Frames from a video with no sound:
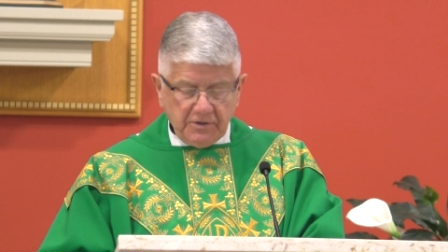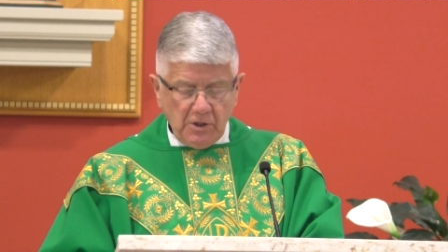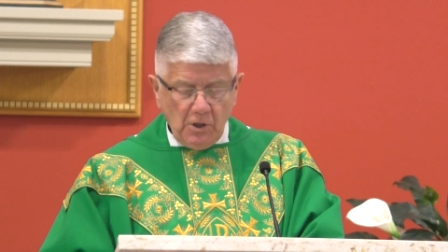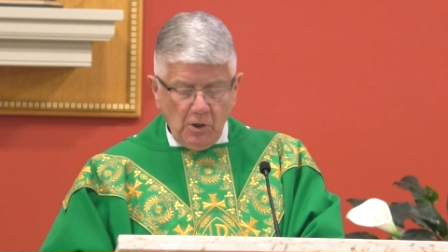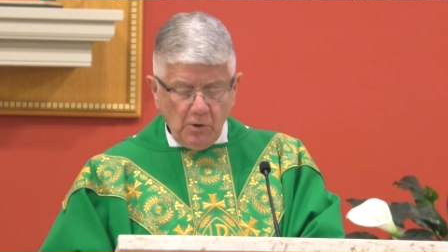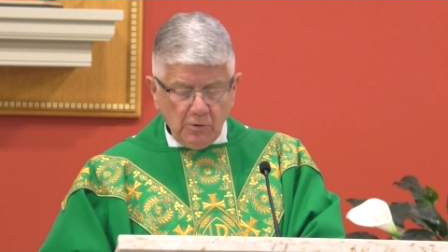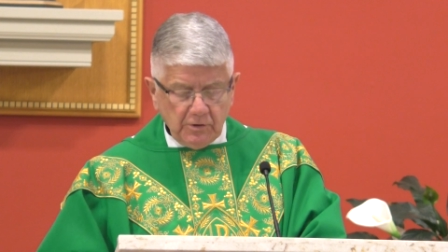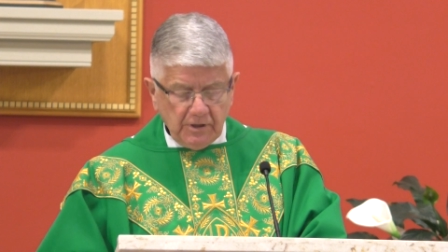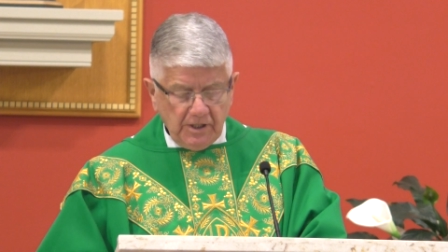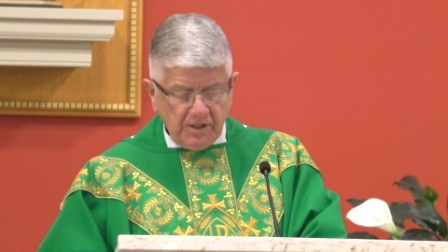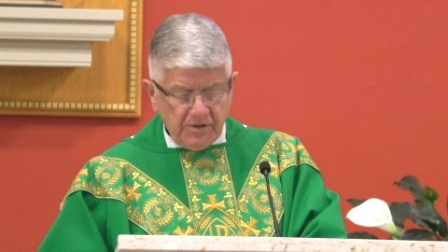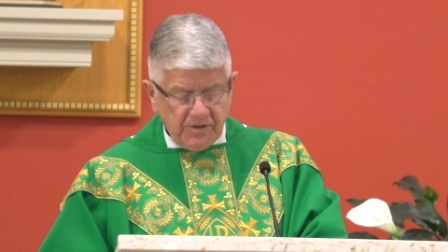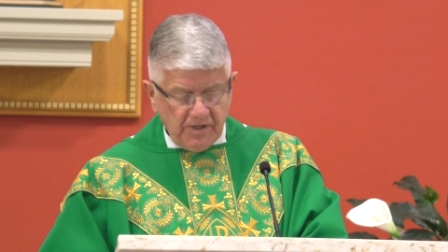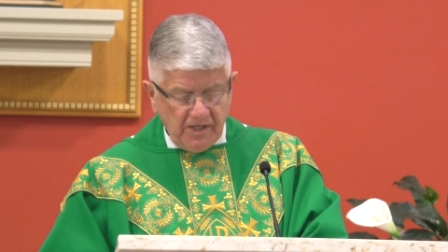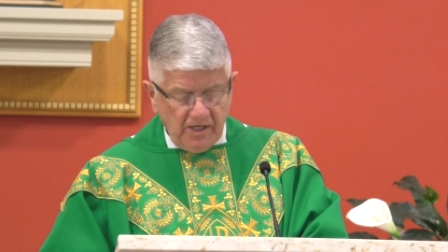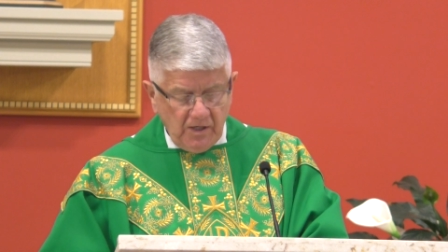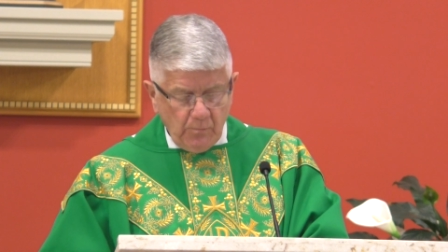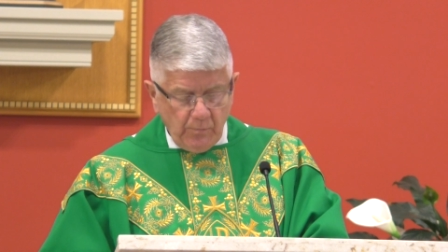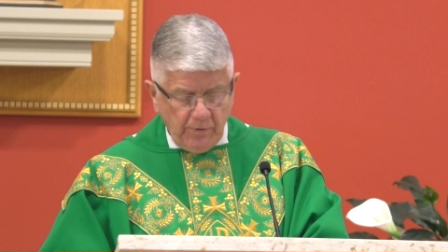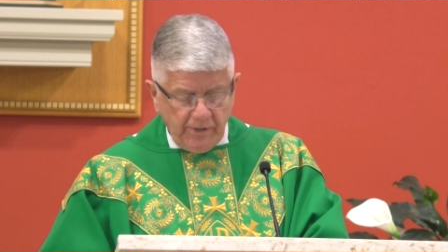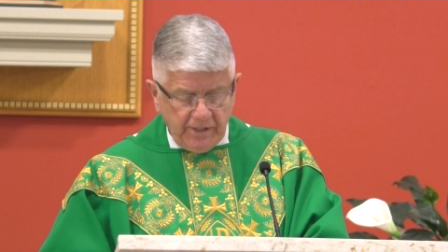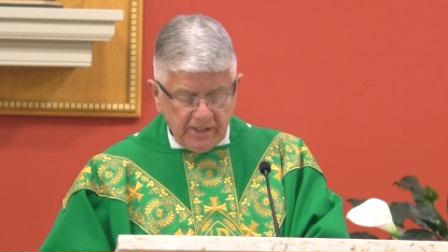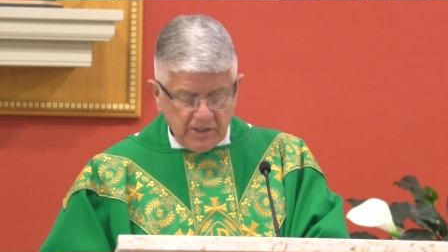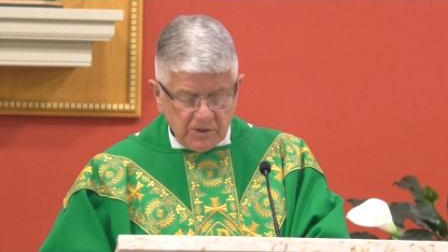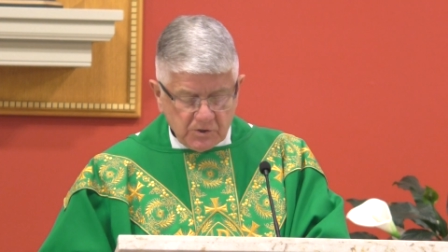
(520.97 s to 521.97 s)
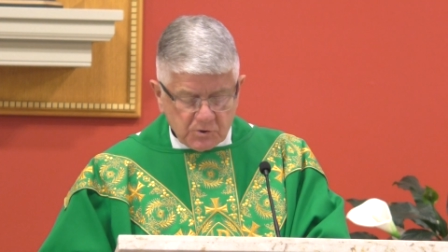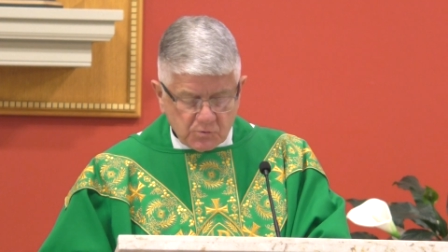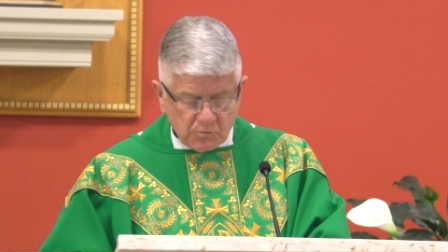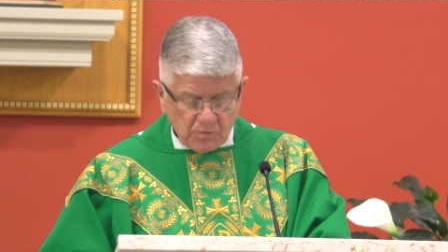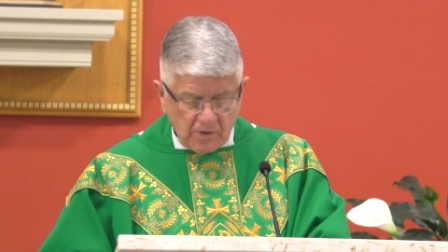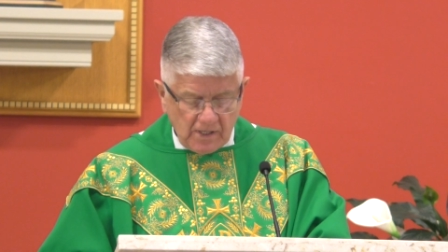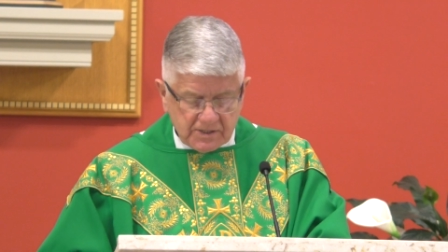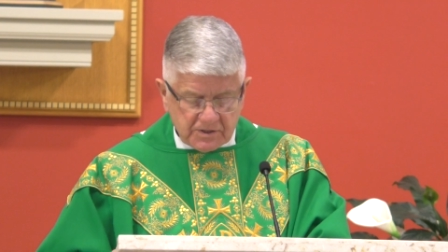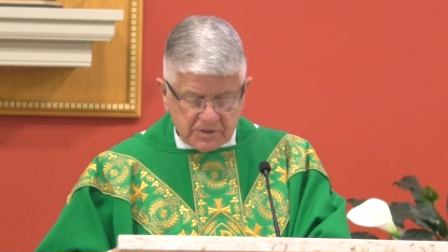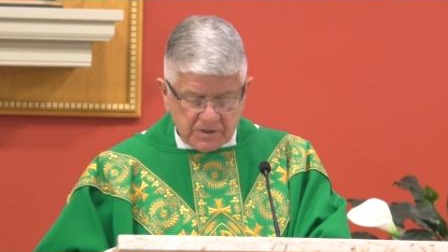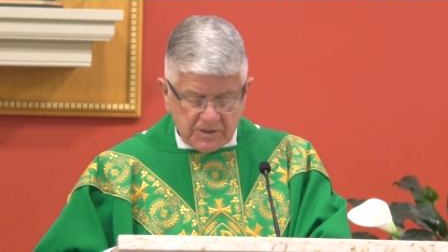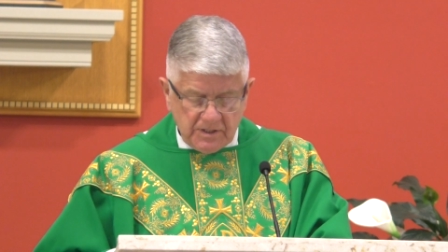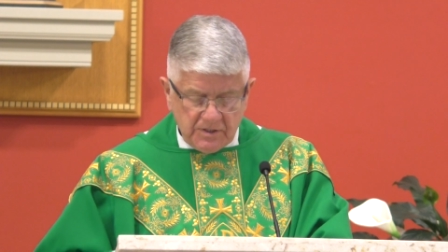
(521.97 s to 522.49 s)
the only thing we can
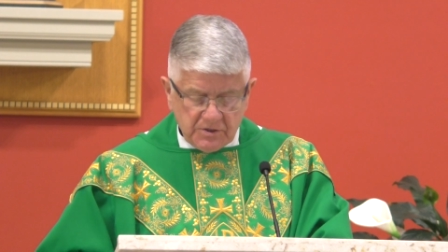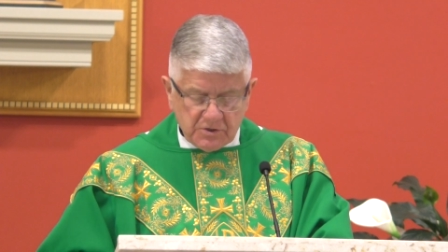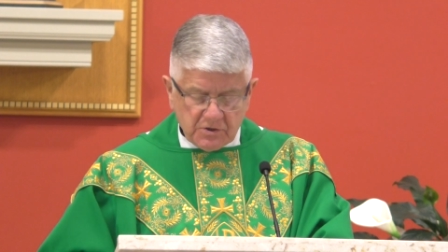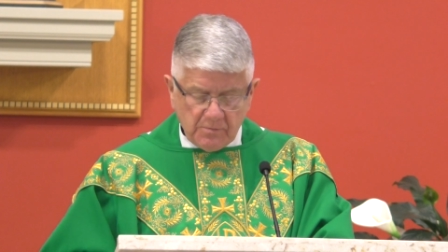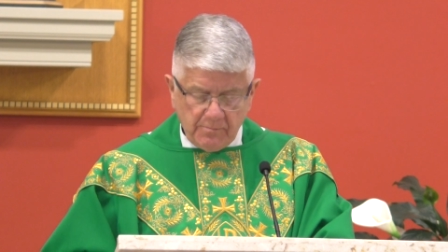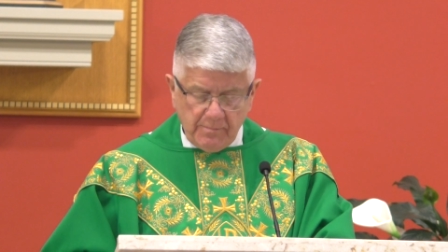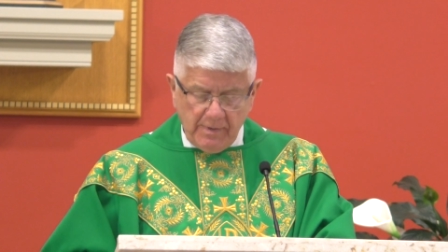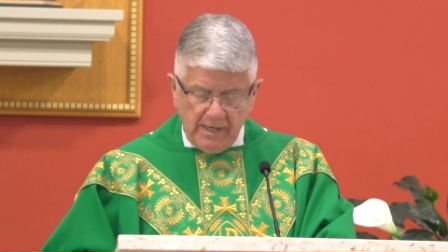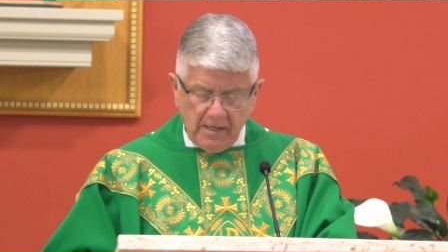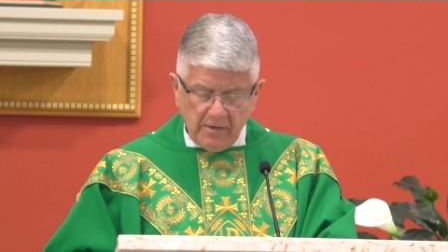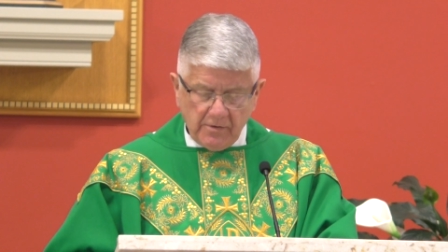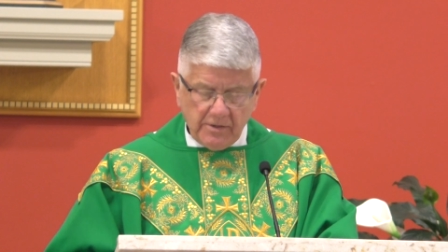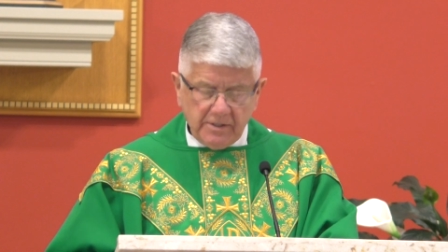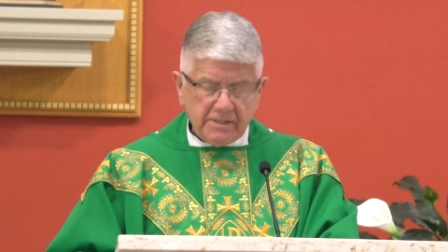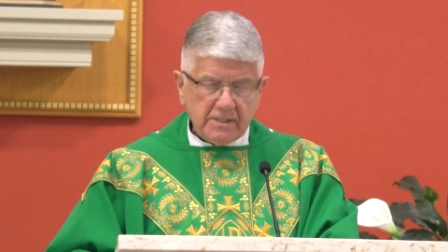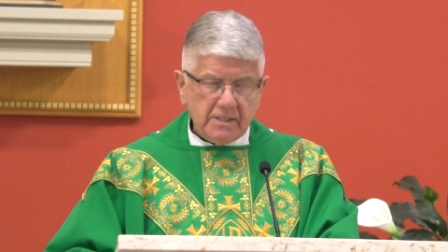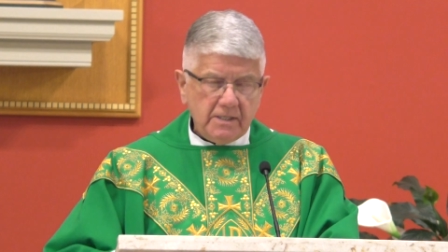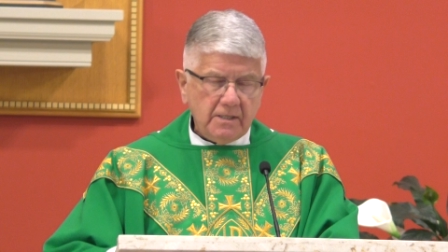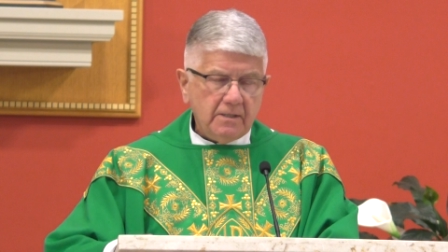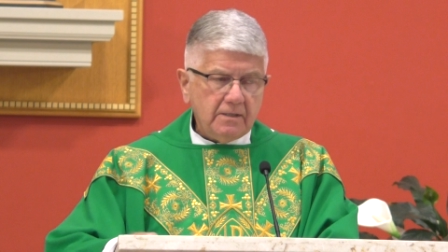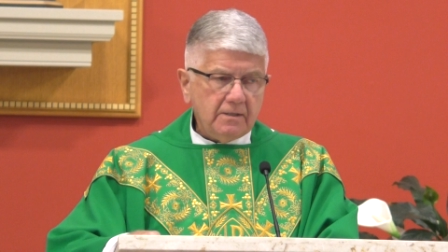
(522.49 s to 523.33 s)
trust in to merit